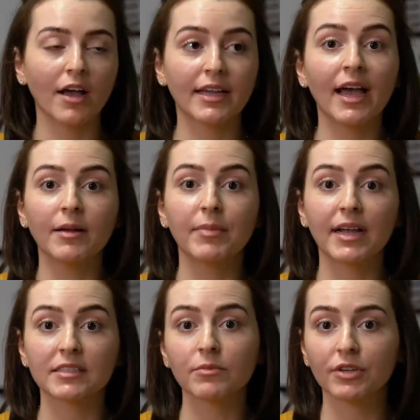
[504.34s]
Again,
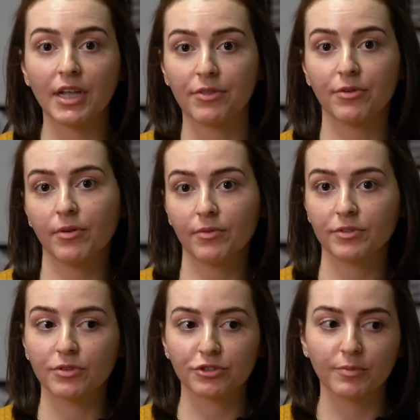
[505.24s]
because I'm looking through
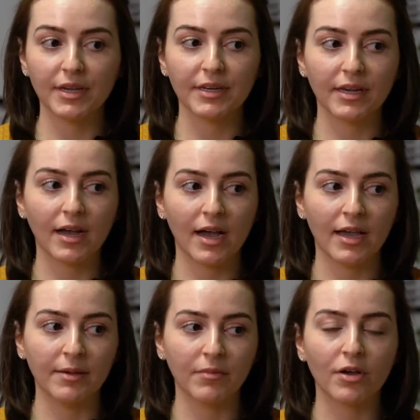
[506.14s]
social media,
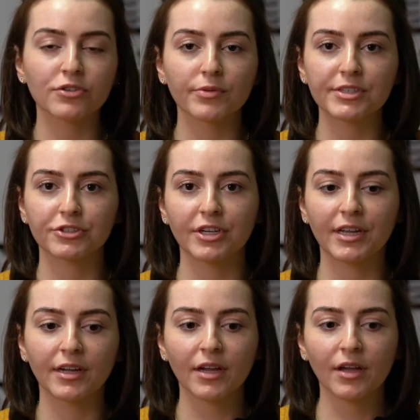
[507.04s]
I'm also
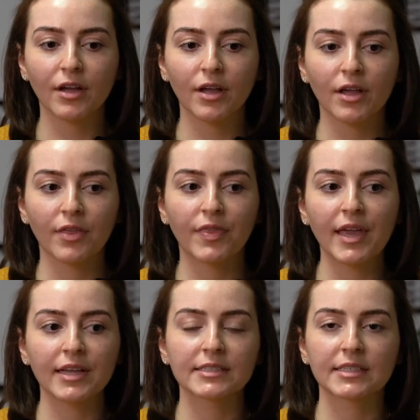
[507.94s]
researching
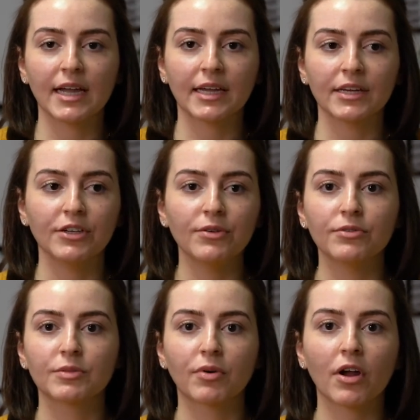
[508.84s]
things that I can
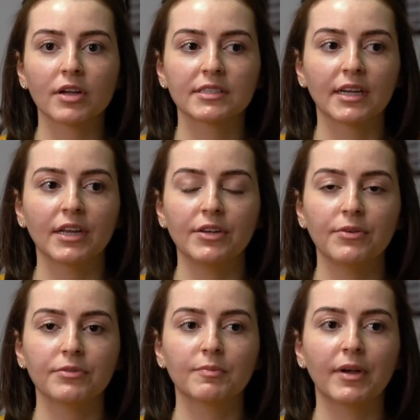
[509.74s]
use, products that I can
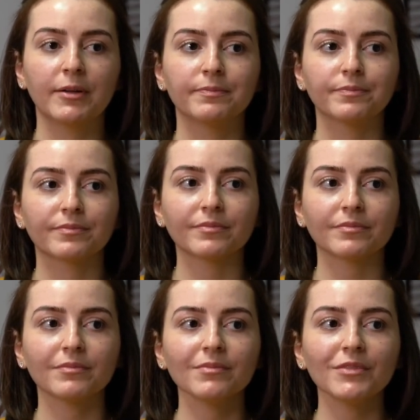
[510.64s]
use, but
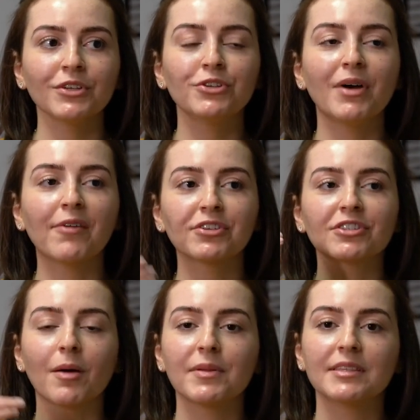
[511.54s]
you have to
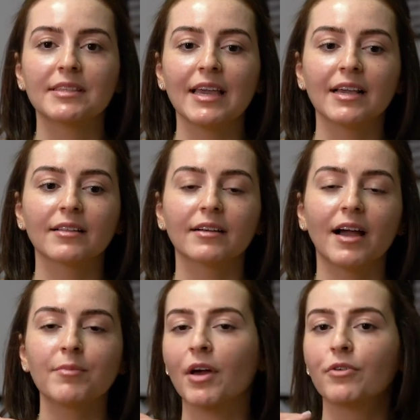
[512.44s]
stop and think, like,
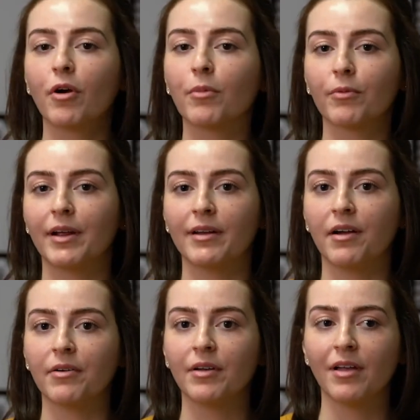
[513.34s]
I'm not normal right
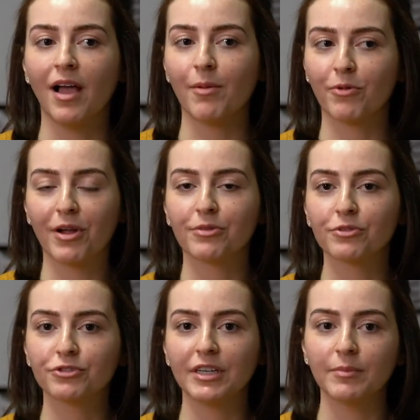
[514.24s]
now. I'm going through
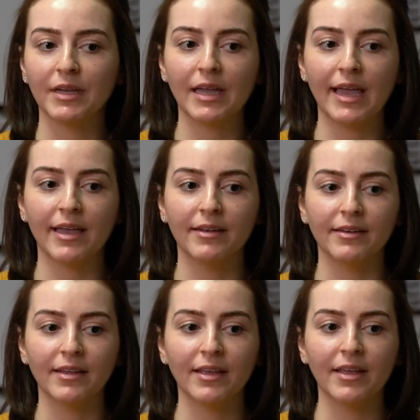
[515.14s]
treatment, and
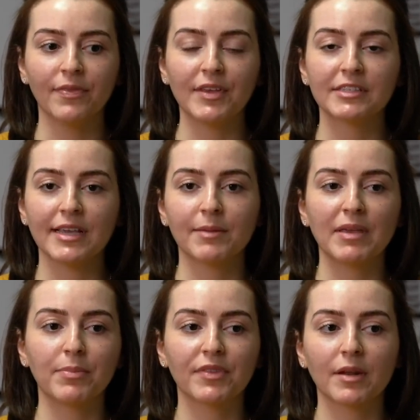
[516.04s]
these
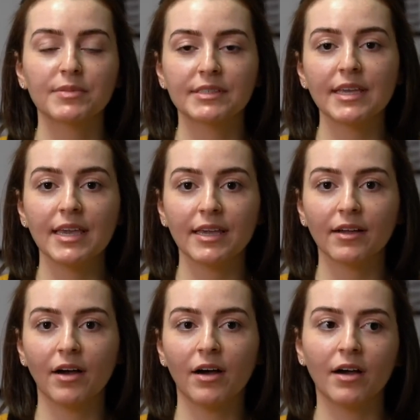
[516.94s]
people that I'm seeing
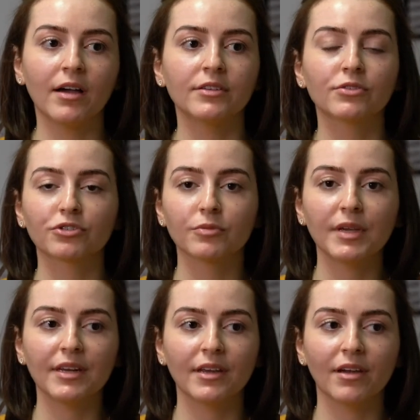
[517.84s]
on social
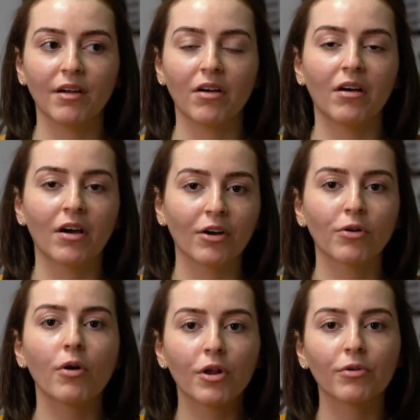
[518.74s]
media are
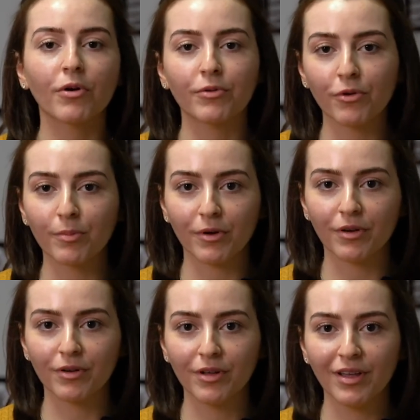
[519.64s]
quote unquote
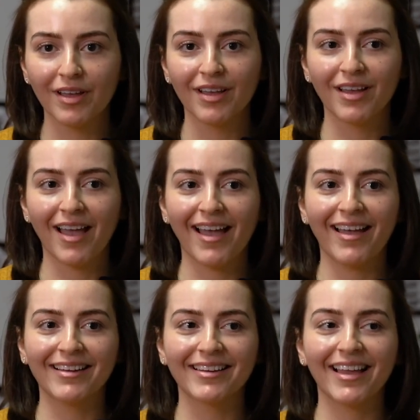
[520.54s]
normal.
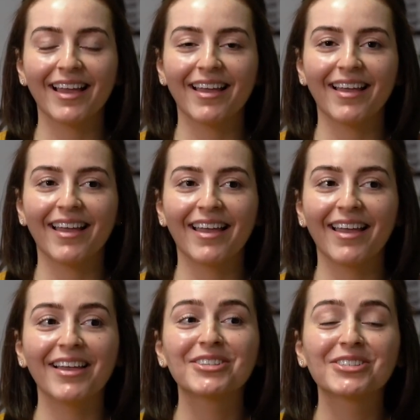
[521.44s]
And
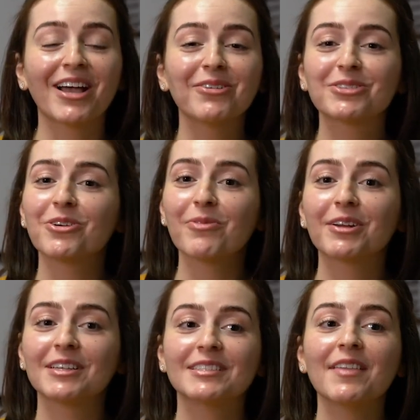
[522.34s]
it sounds so
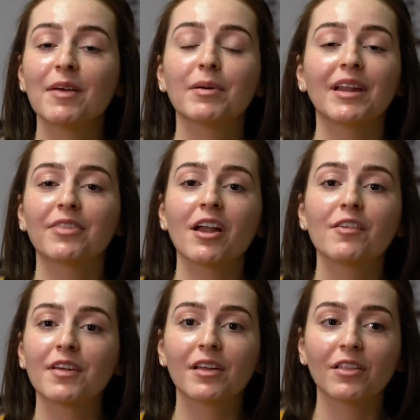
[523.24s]
weird to say that, but I thought
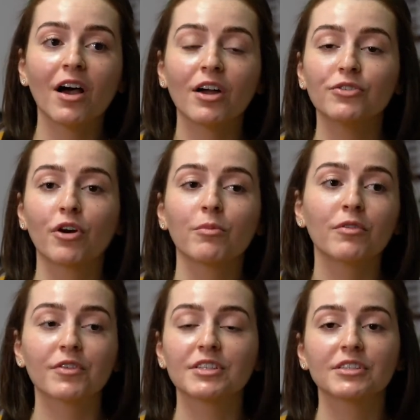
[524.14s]
of that a lot,
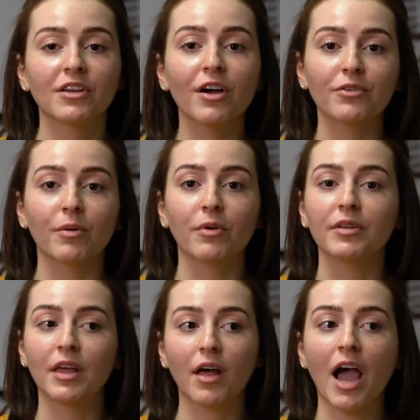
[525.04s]
normal versus not normal,
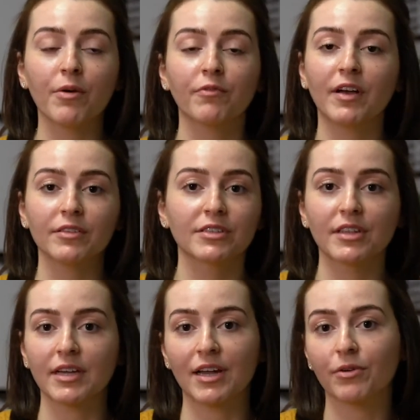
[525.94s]
and I fell into
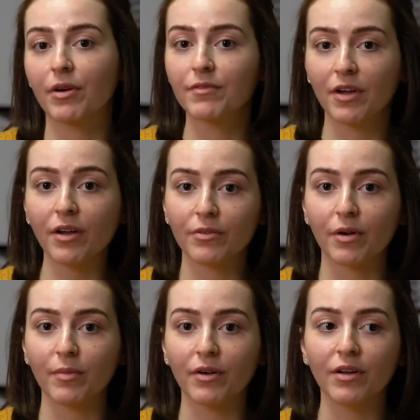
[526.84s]
the category of not
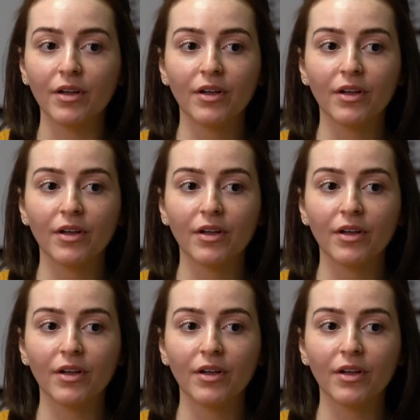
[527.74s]
normal.